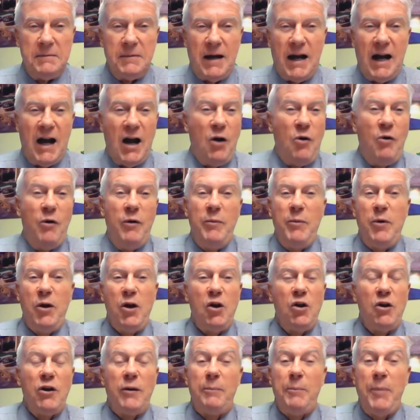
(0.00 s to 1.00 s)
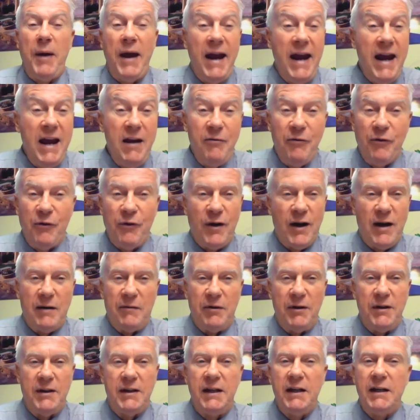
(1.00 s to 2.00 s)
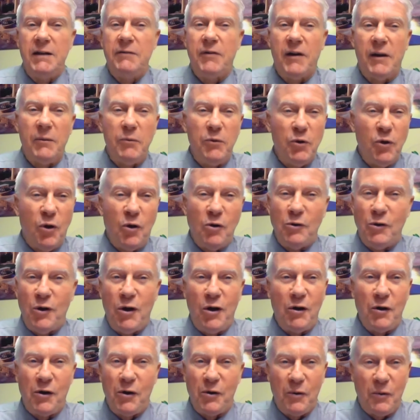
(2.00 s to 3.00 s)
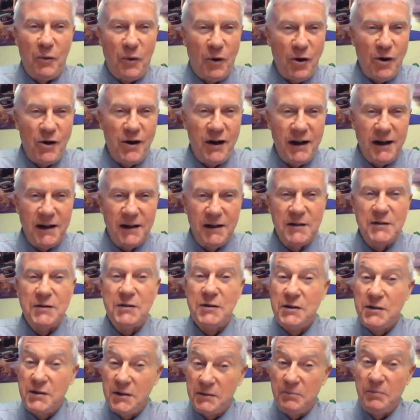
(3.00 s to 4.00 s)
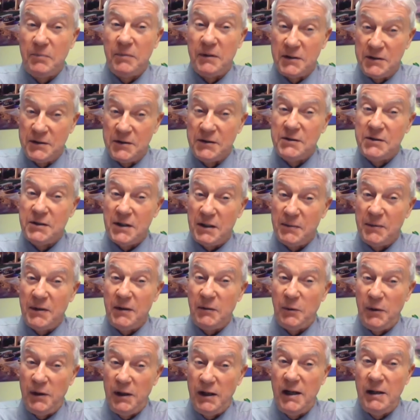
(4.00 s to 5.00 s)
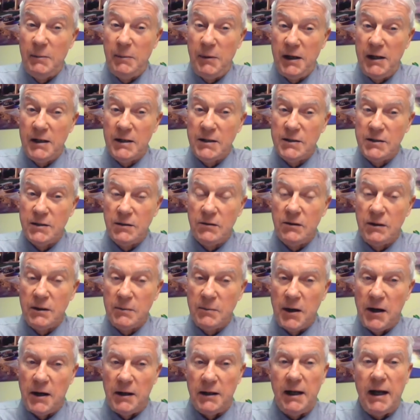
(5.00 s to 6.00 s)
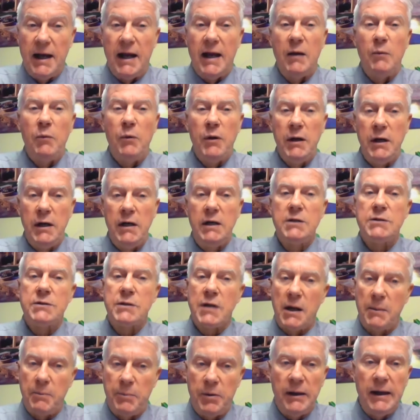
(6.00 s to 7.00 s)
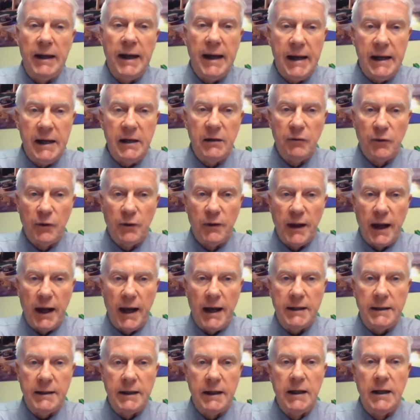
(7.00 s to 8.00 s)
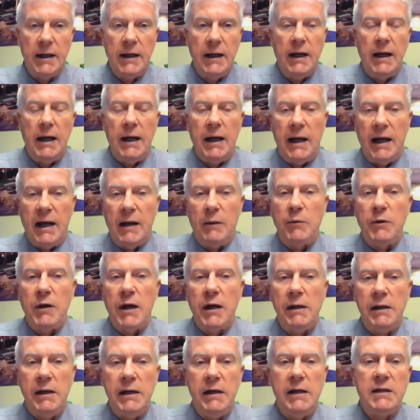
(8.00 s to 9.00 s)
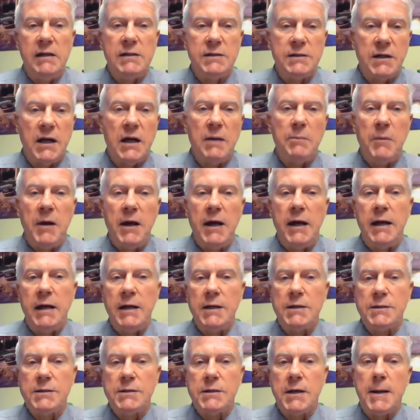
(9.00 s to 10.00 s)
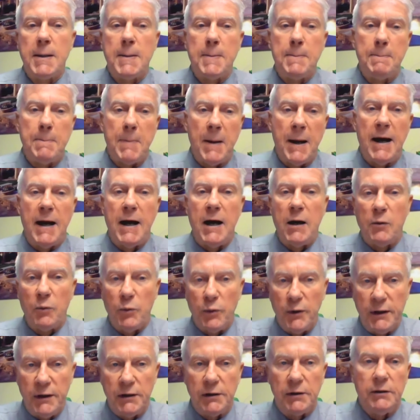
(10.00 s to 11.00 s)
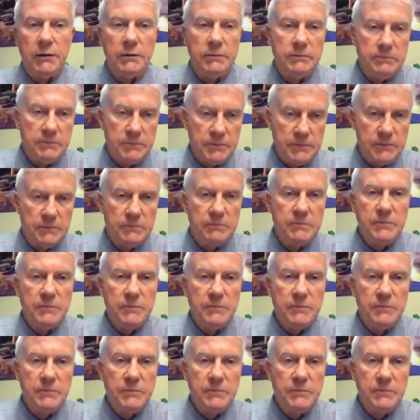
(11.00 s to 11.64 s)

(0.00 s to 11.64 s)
How am I going to pay for everything if I'm no longer working? This is something we need to be concerned about, and we need to start planning for that, and we need to start making some real